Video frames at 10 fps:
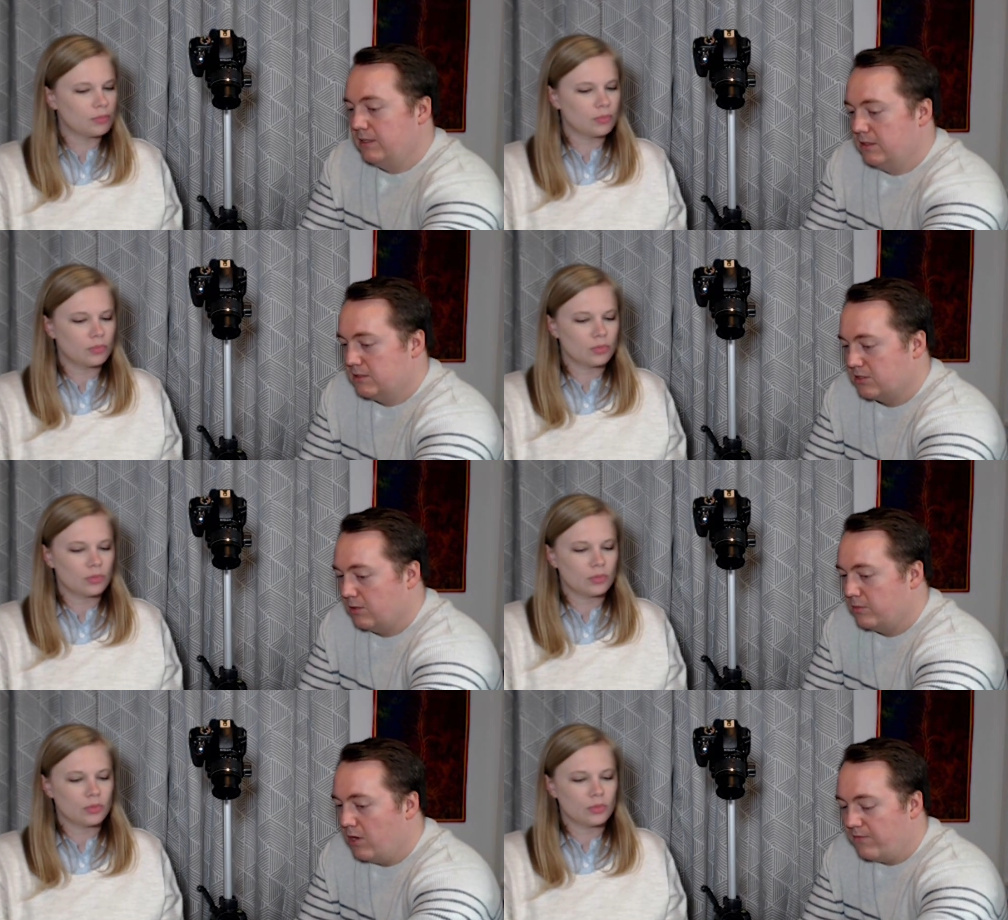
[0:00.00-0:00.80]

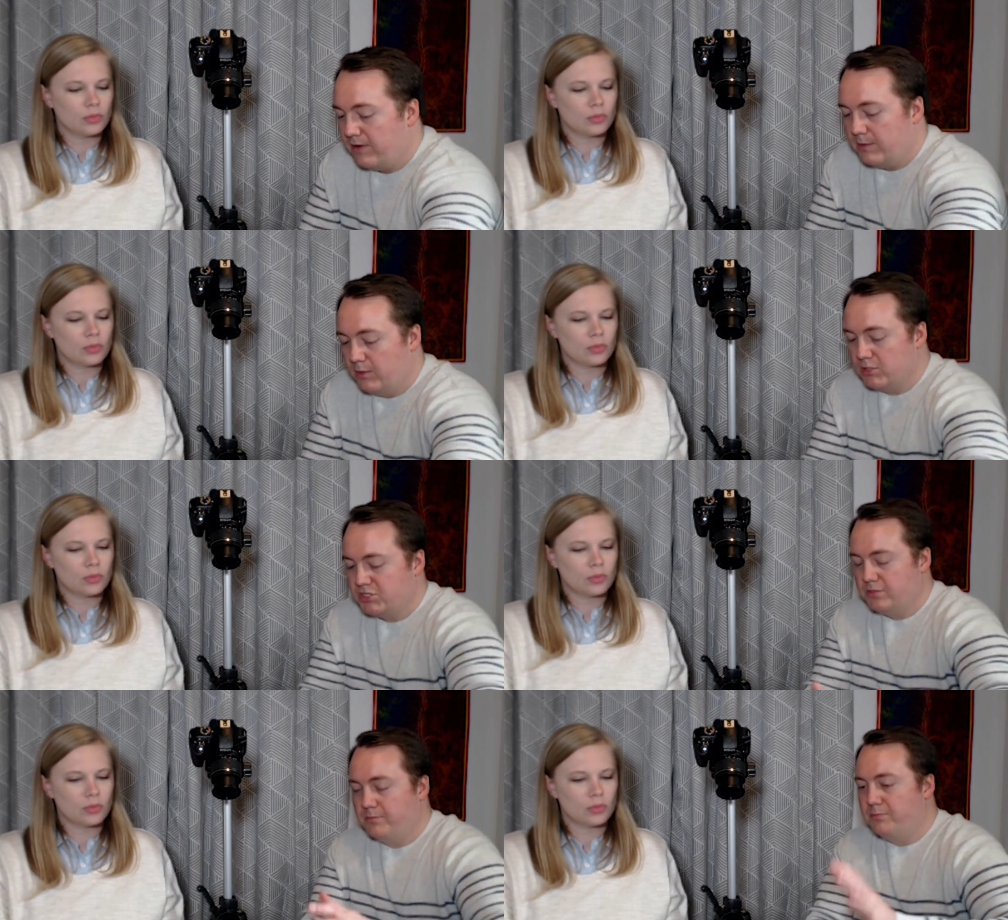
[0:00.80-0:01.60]
Speaker 1: So not very
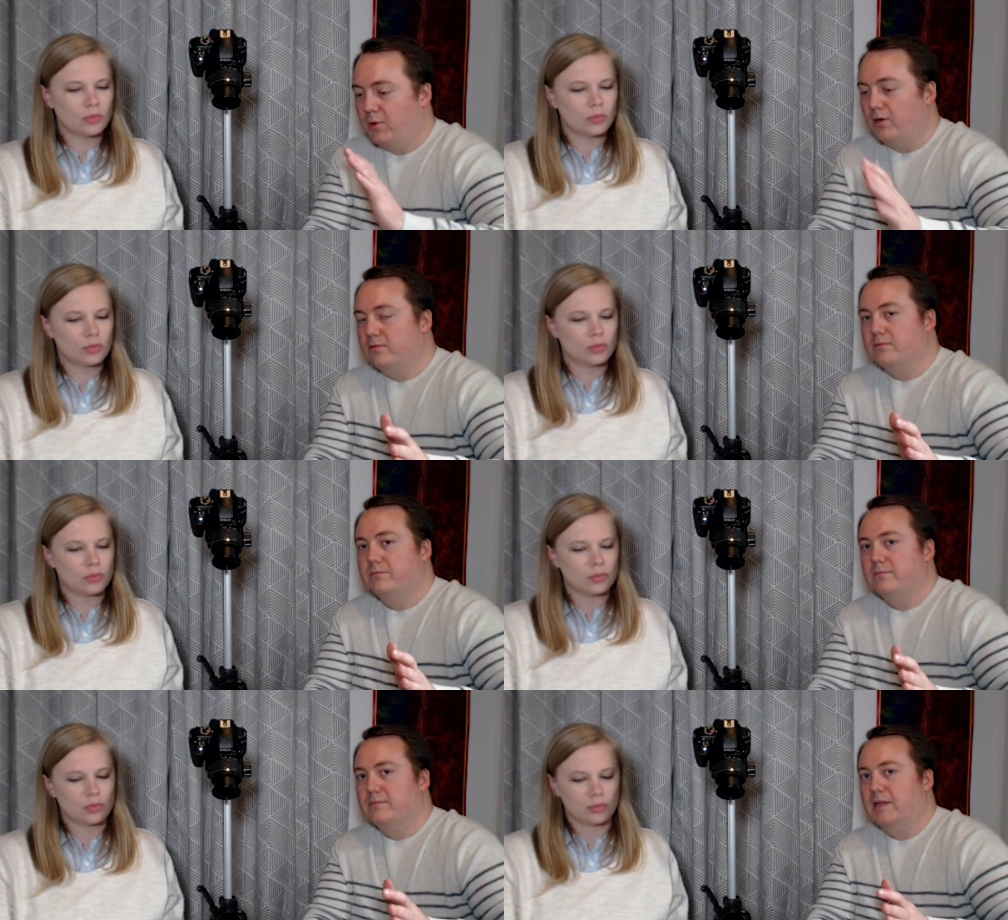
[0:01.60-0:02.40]
much, but
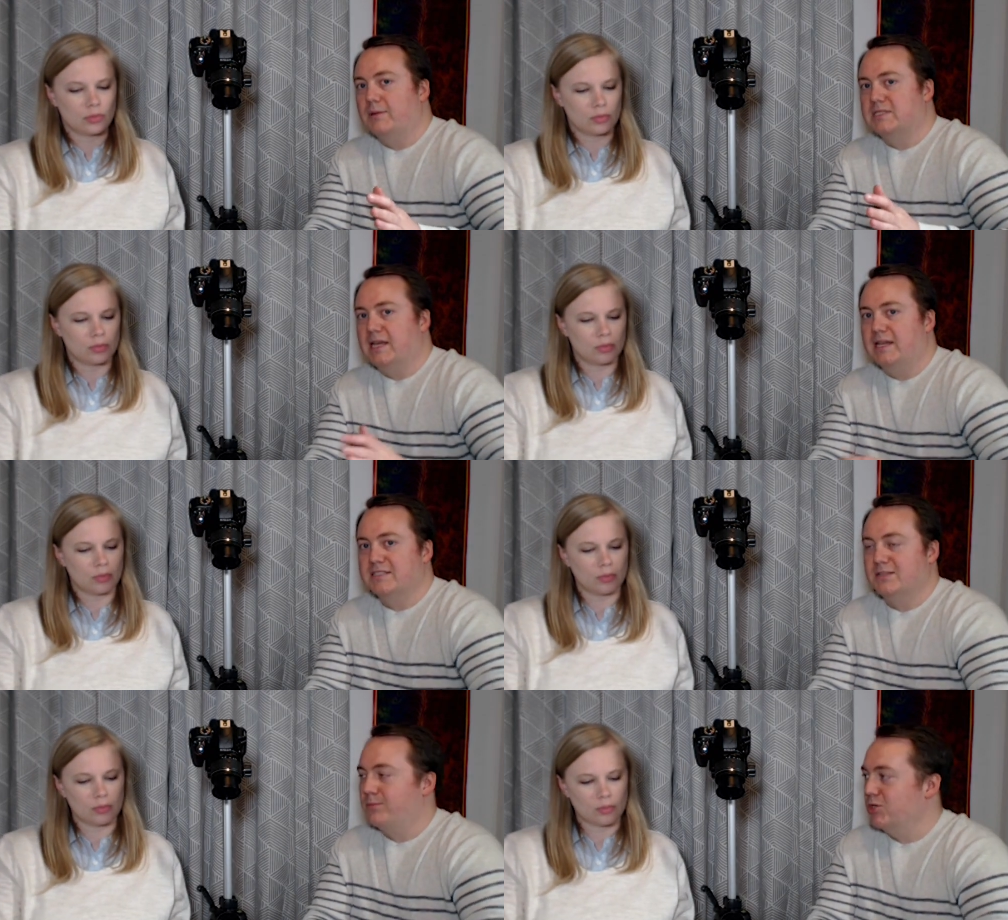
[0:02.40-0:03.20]
like we said,
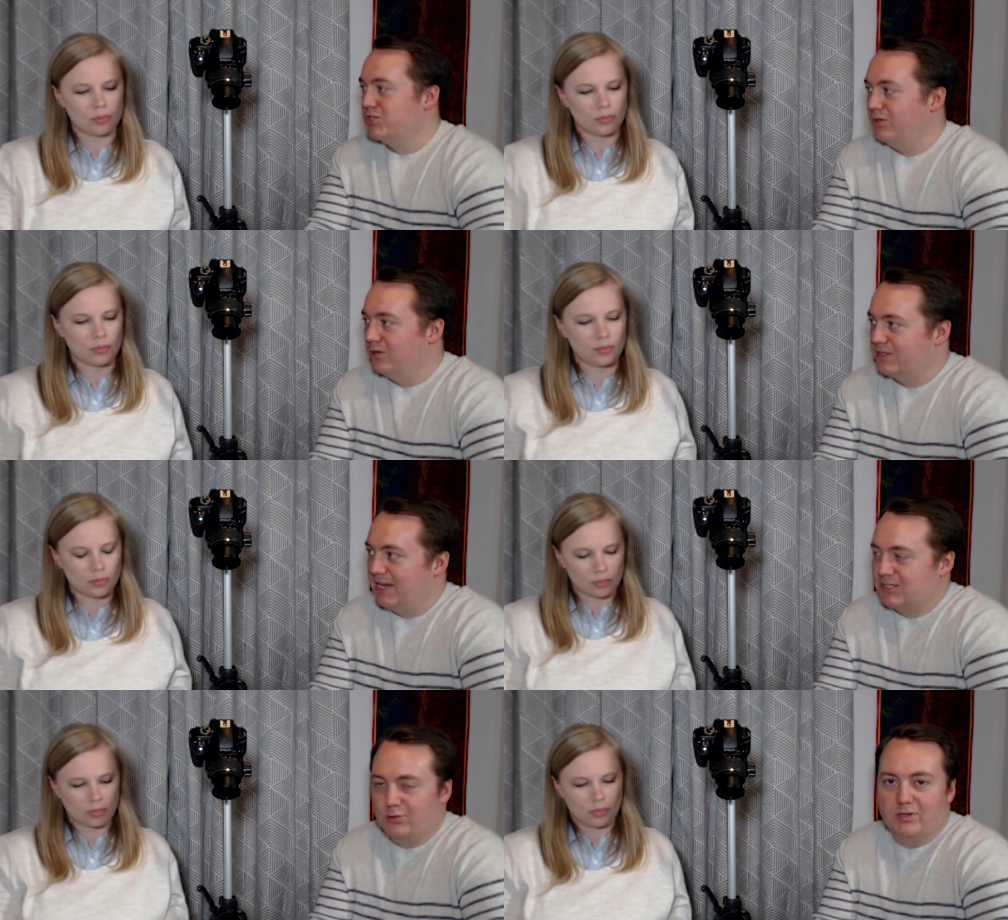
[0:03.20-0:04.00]
it's a push your luck
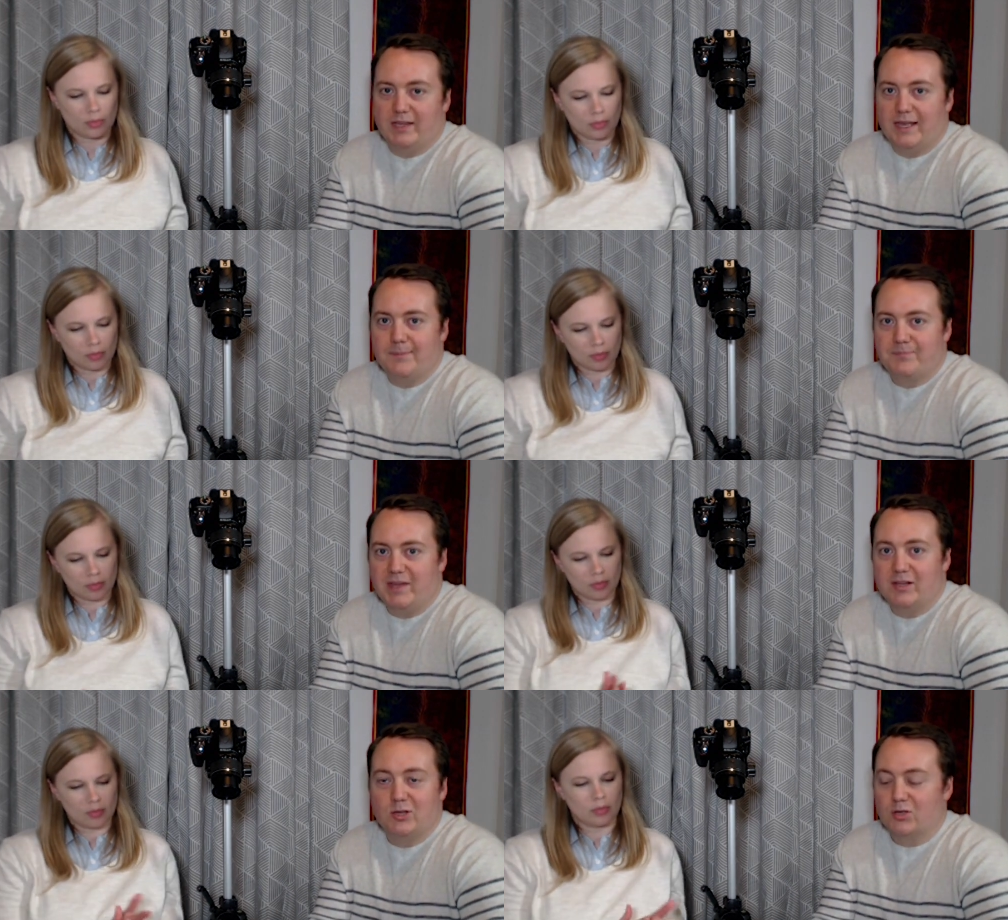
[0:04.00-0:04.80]
dice rolling game
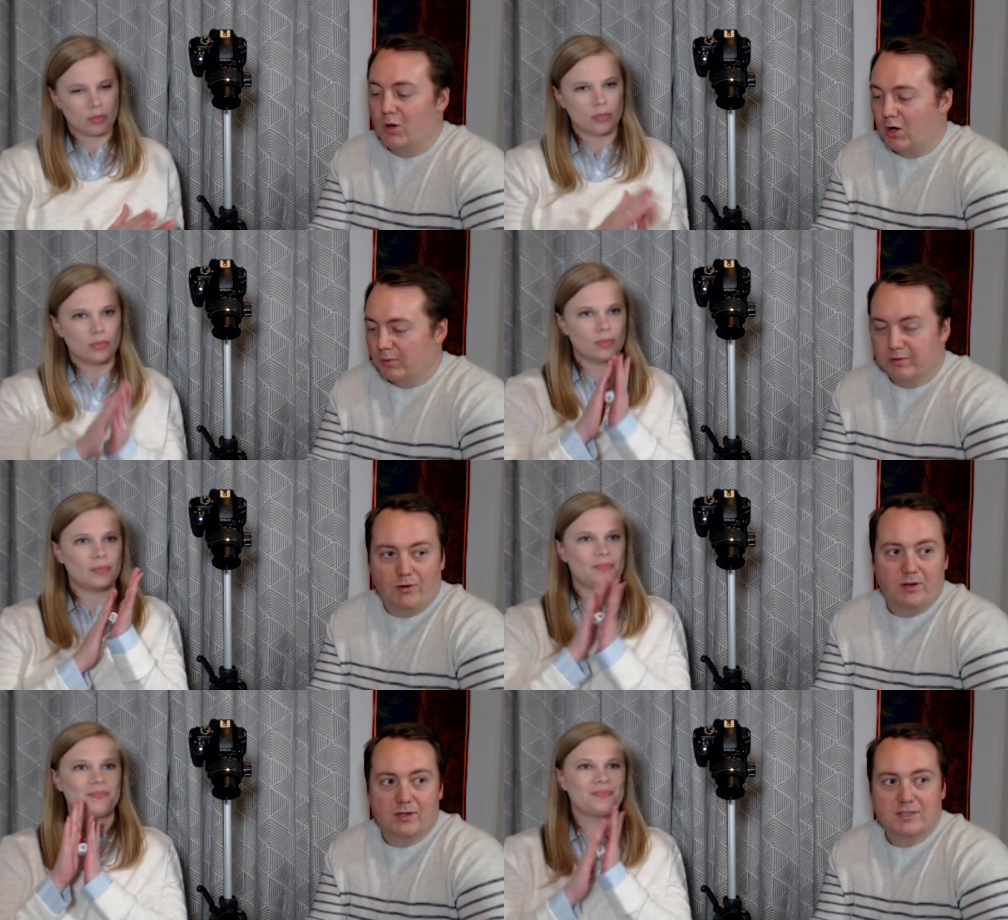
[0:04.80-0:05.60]
and it could go horribly
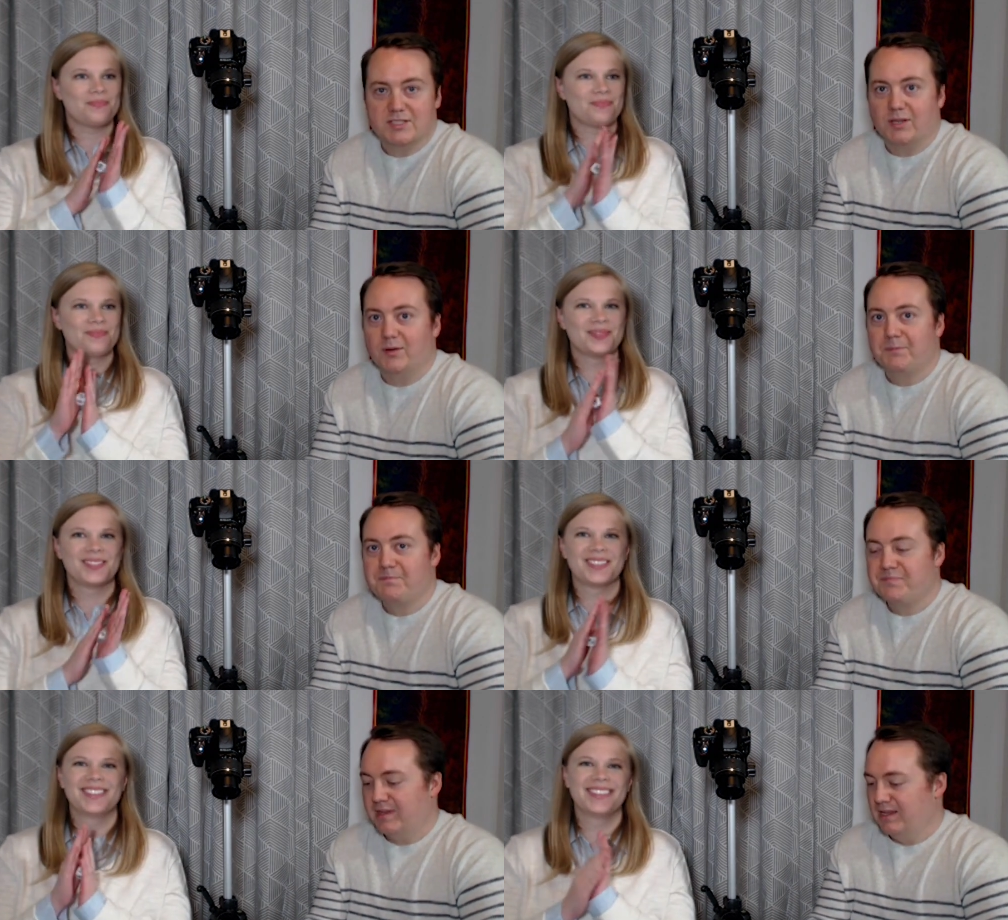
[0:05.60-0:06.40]
wrong. So
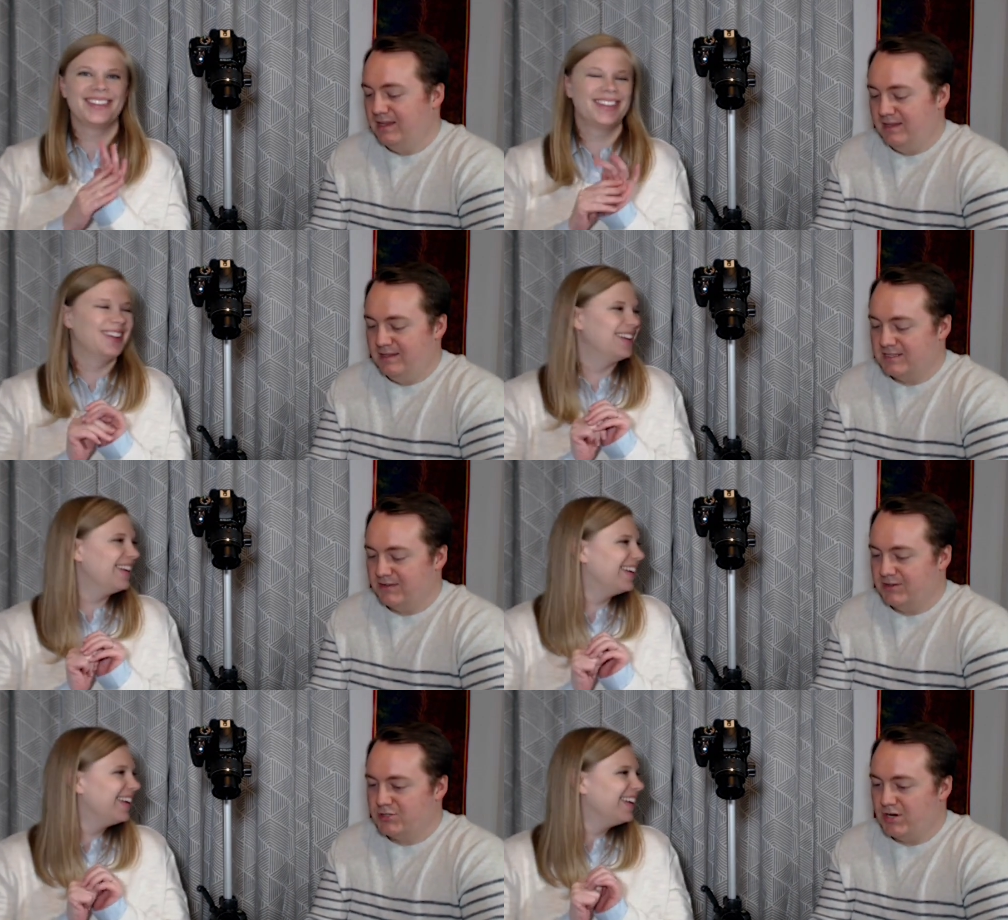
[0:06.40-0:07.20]
let's
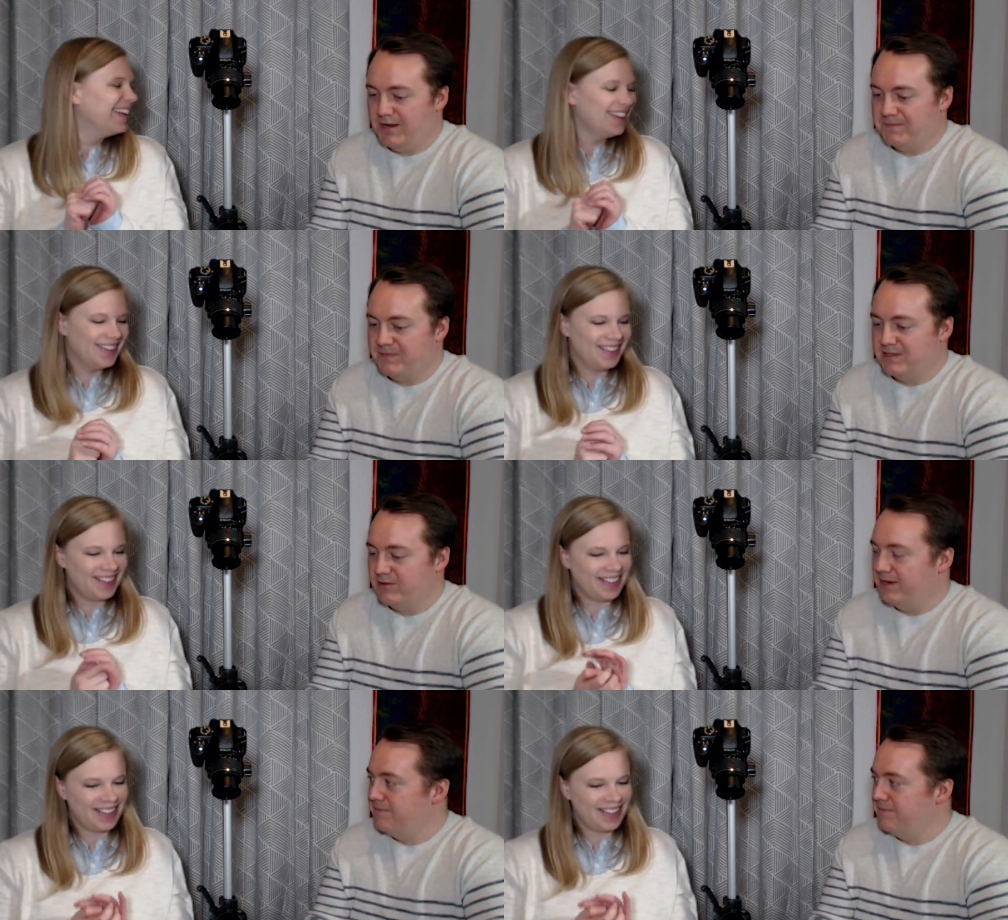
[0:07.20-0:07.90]
give it a try. You ready?